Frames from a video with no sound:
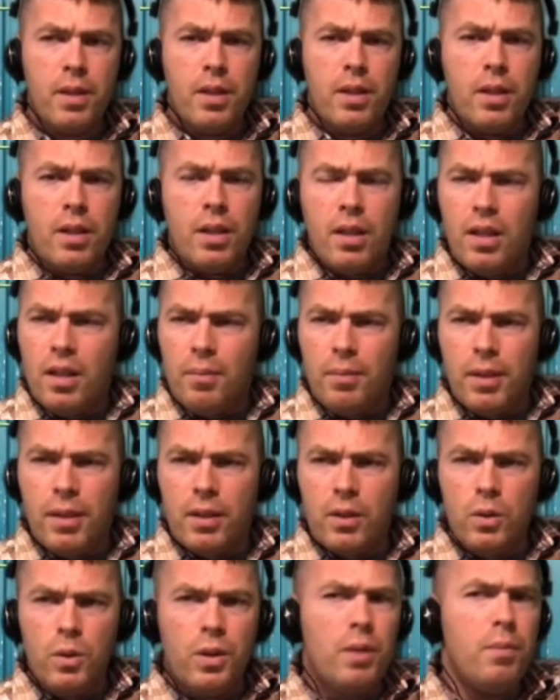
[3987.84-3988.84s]
And I'm like,
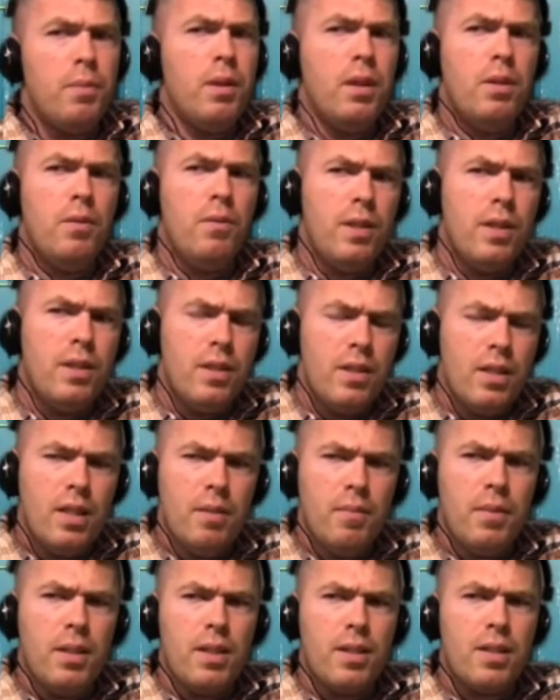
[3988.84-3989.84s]
Lord, I'm going to
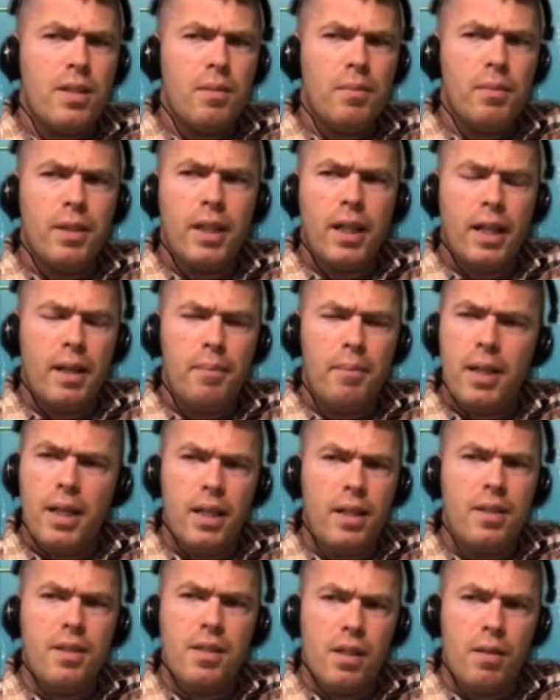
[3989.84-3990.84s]
redeem this. I'm like, I'm not
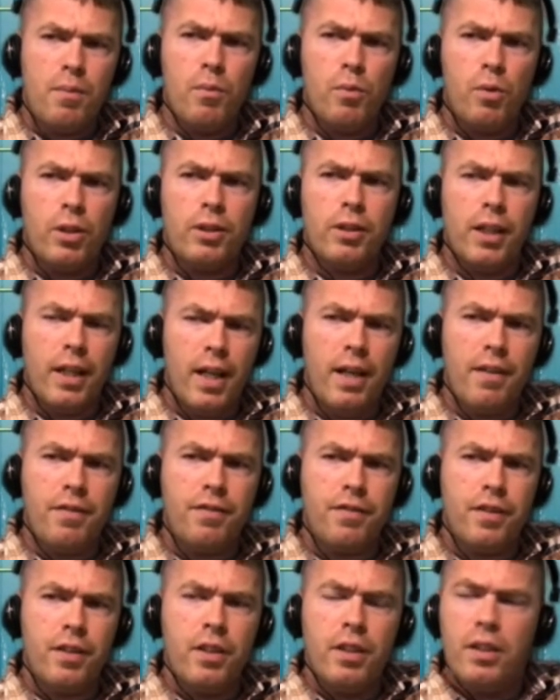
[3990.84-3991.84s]
a dumb royal
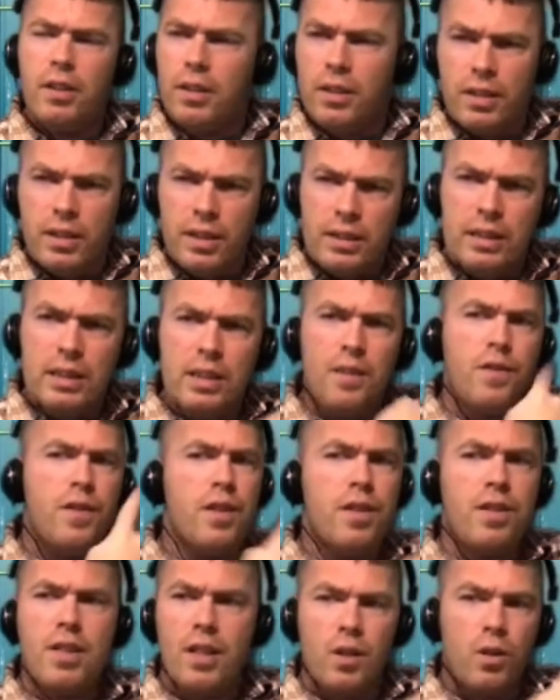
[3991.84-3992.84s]
F. These are the
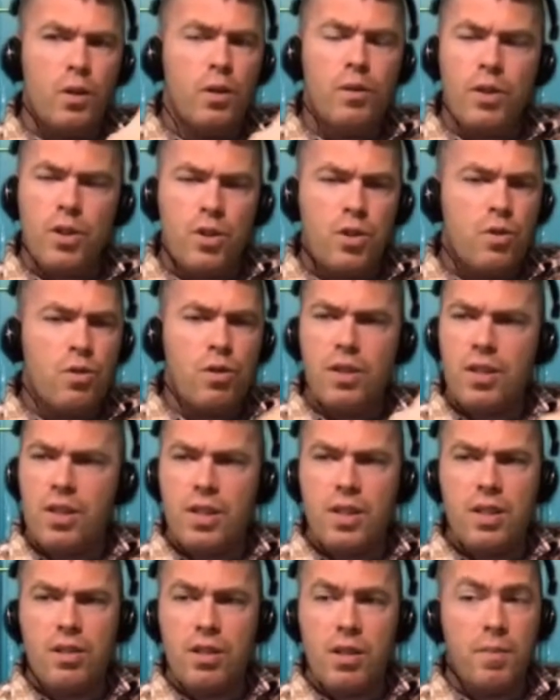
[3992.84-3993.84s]
things that go over and destroy us, that
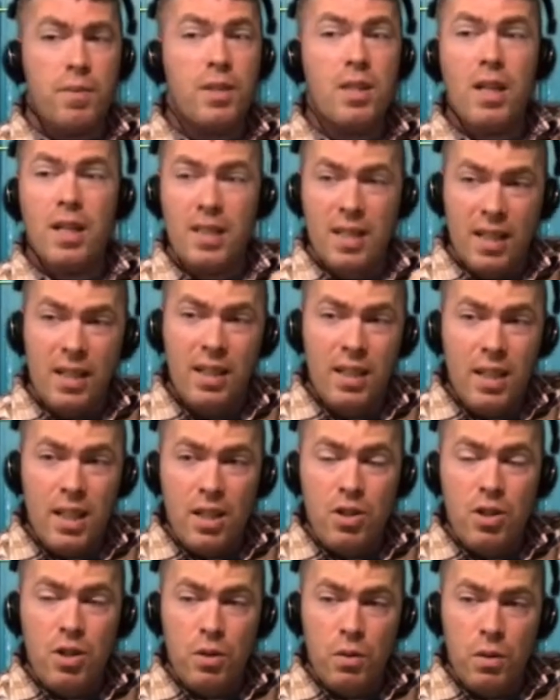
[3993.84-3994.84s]
tears up. It's an identity
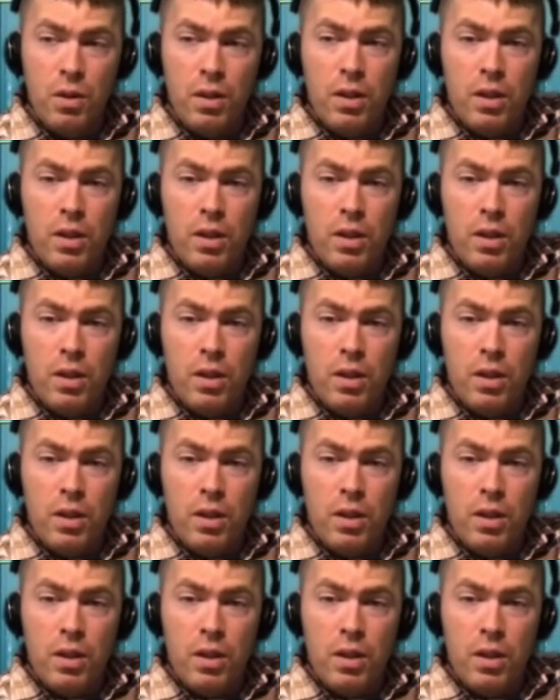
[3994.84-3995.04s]
issue.